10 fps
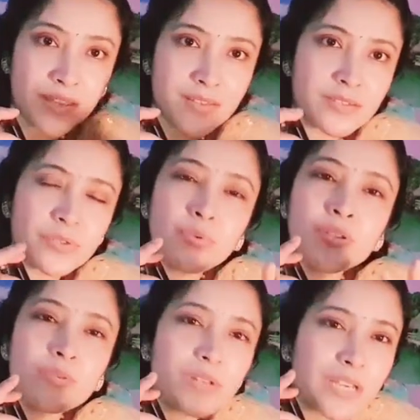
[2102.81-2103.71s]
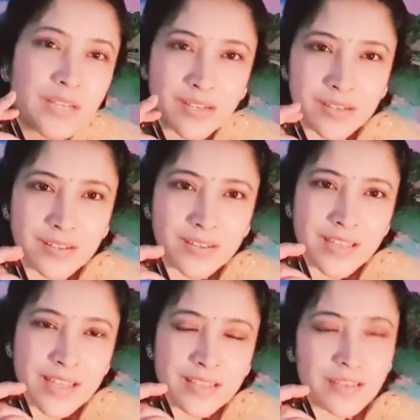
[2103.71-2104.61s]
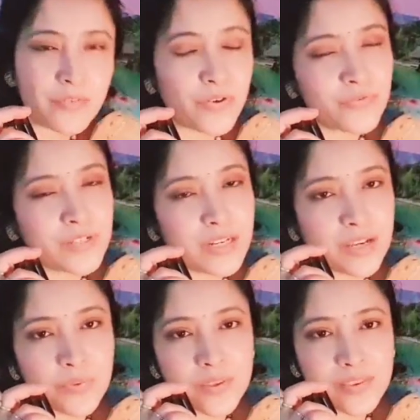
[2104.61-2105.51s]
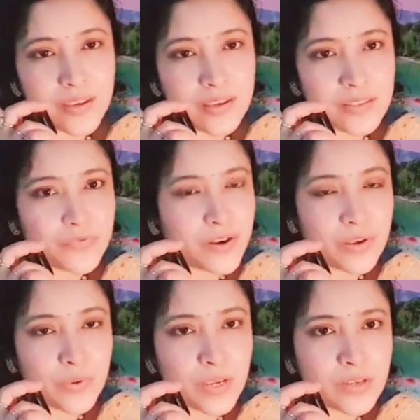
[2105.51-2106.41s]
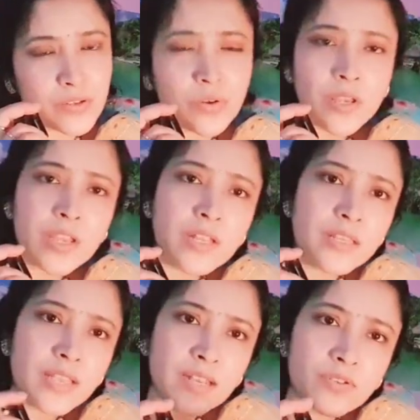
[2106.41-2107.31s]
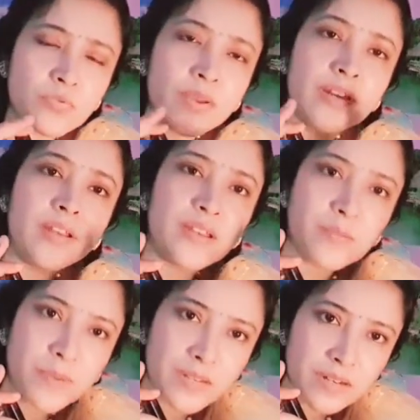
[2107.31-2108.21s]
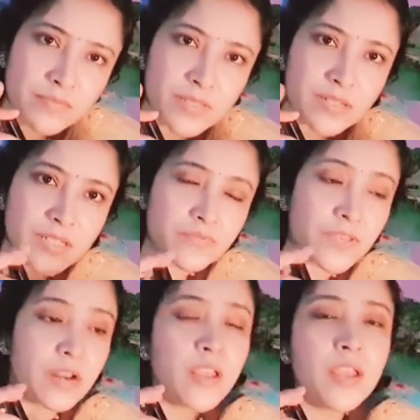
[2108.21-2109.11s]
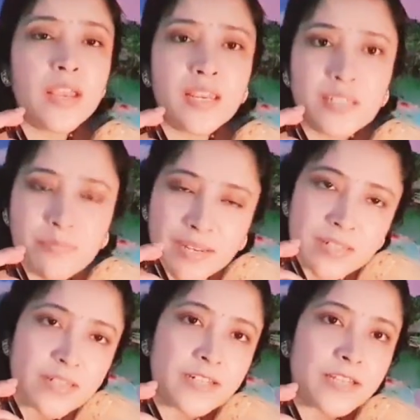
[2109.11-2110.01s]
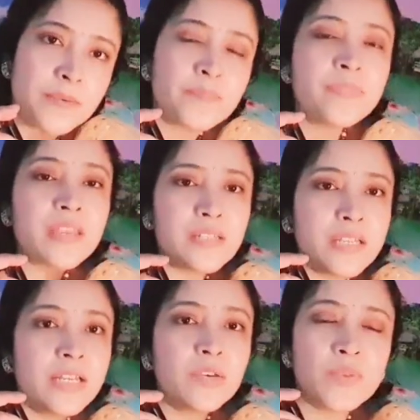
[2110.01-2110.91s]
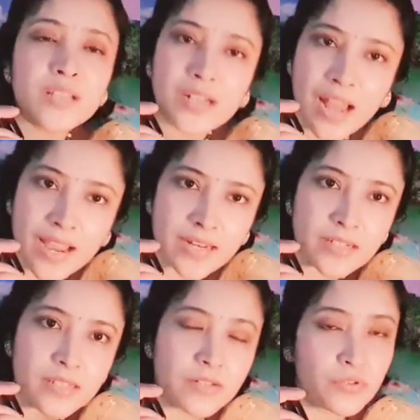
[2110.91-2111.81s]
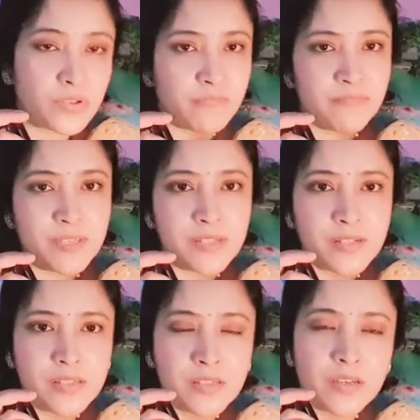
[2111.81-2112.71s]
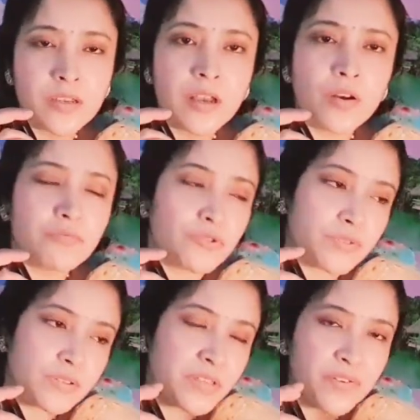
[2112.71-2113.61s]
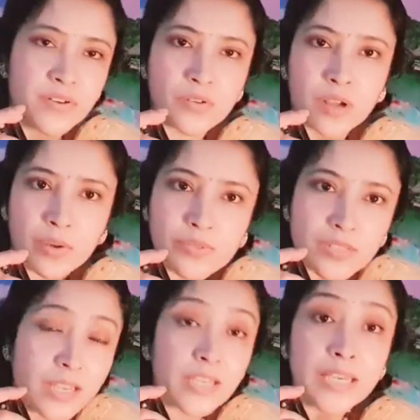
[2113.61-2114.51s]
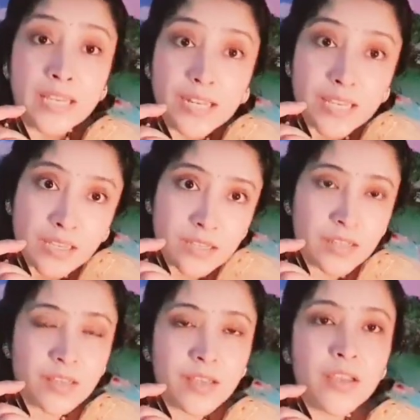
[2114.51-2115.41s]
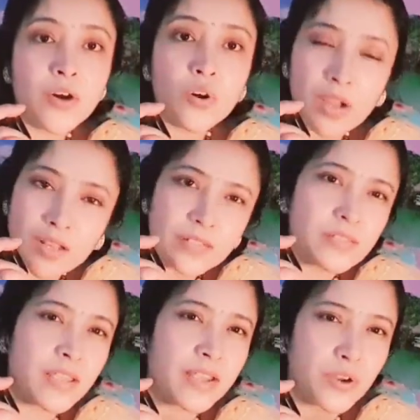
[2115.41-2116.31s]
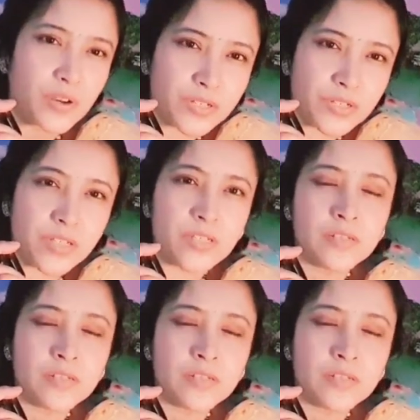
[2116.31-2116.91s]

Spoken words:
is so unique. Their way of dealing with things is very unique. So they can do well in independent business if they're independently dealing with clients into some business. They're into counseling, healing, occult, psychology,